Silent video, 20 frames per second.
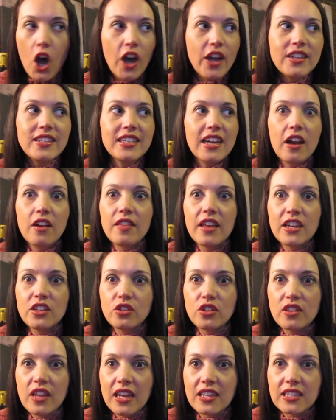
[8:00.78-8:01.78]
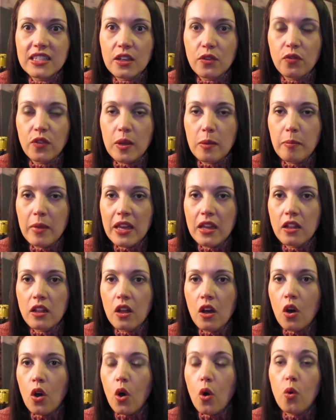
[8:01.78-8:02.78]
How dare they do that to a female?
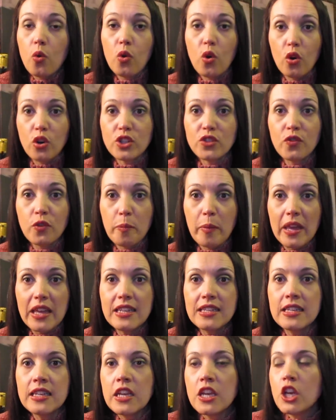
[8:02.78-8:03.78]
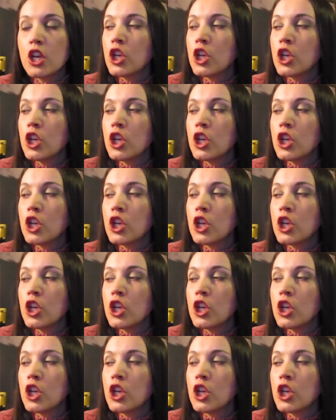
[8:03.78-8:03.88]
Oh gosh forbid.